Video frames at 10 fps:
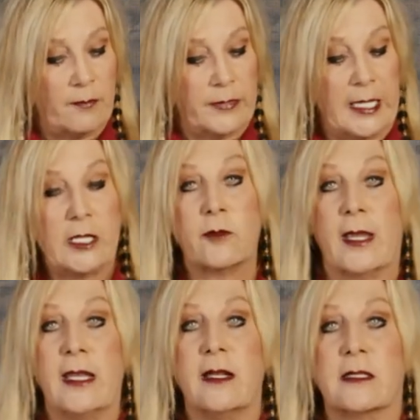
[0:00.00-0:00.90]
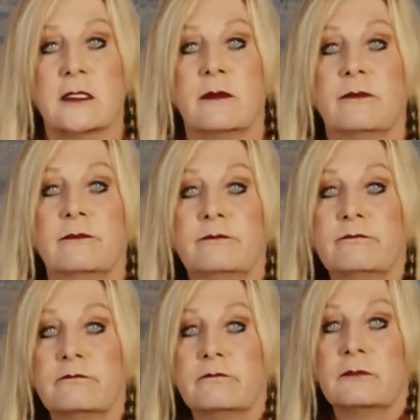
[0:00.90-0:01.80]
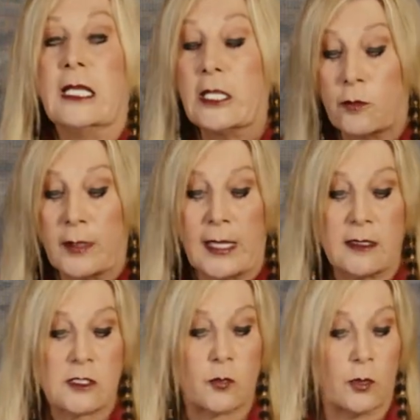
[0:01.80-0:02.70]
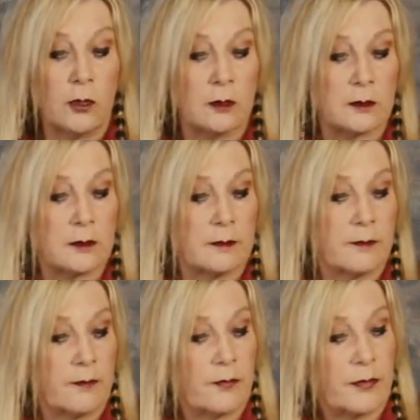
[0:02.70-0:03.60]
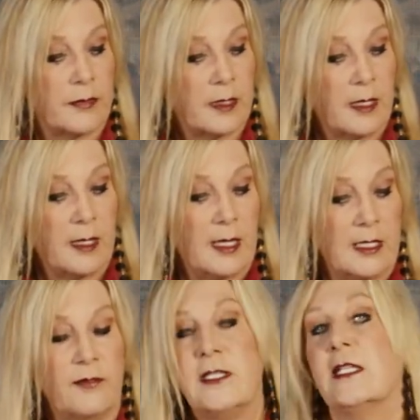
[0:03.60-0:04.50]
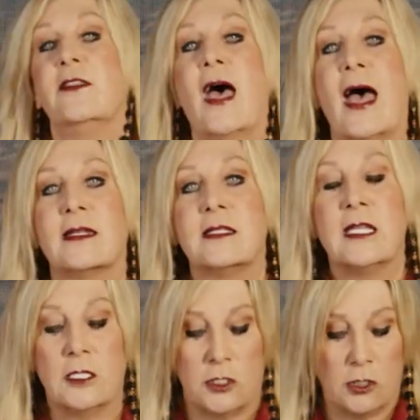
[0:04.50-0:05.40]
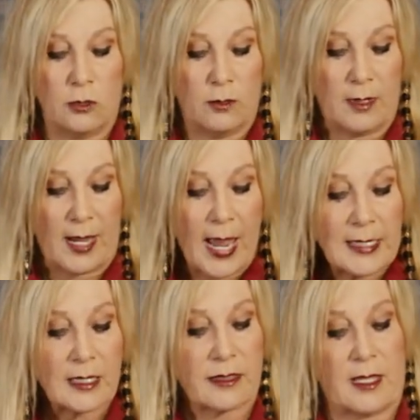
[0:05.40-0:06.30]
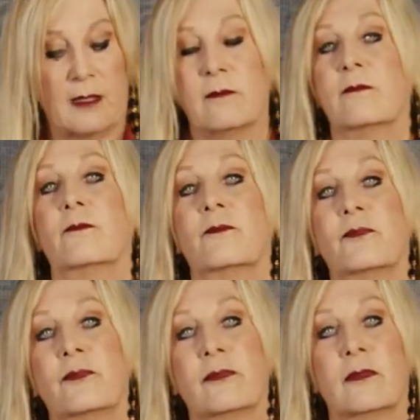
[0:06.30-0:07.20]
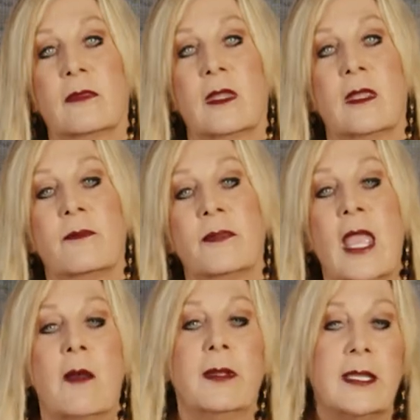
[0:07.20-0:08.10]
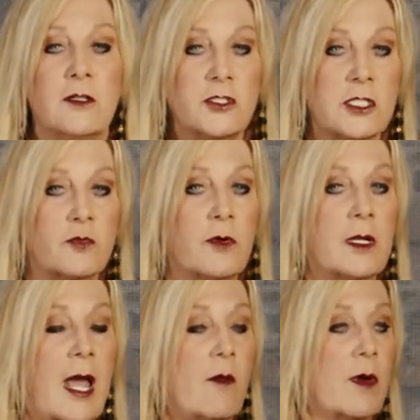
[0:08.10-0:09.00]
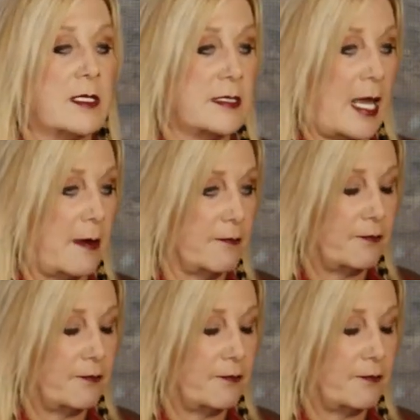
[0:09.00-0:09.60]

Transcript: He created us. He created this world. And if he did that, he can do anything. But here's just what I want to say.